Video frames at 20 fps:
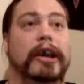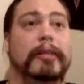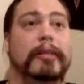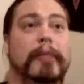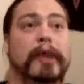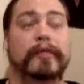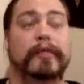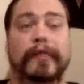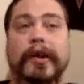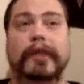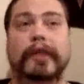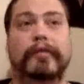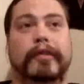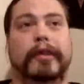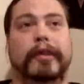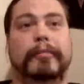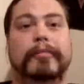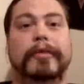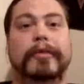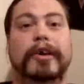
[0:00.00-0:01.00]
I can make fun of
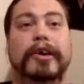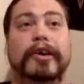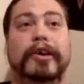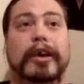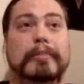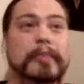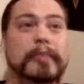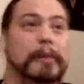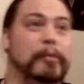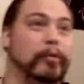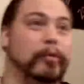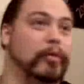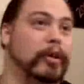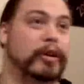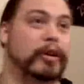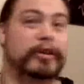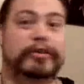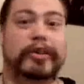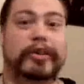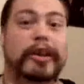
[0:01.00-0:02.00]
them and people will
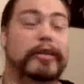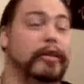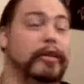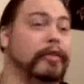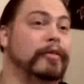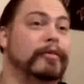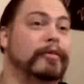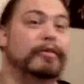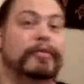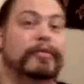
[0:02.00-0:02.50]
understand it.